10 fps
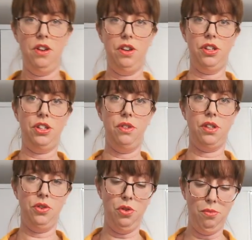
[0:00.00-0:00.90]
You can just
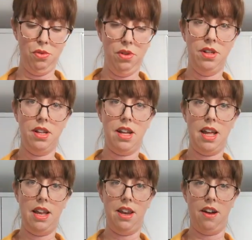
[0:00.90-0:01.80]
use a normal
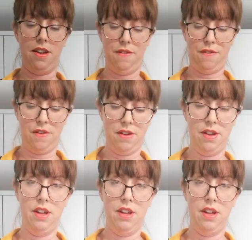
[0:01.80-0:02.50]
knife.